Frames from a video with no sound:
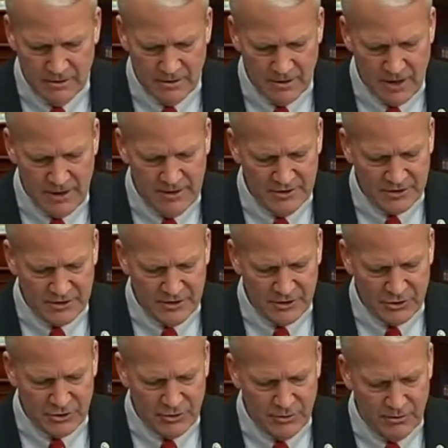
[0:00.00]
on this
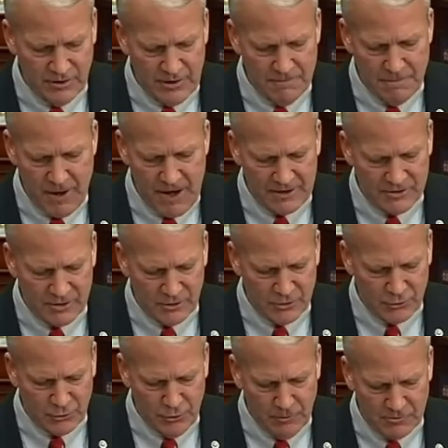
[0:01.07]
issue, and he backs our
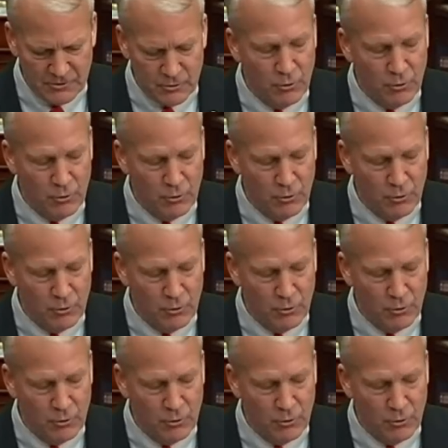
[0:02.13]
troops,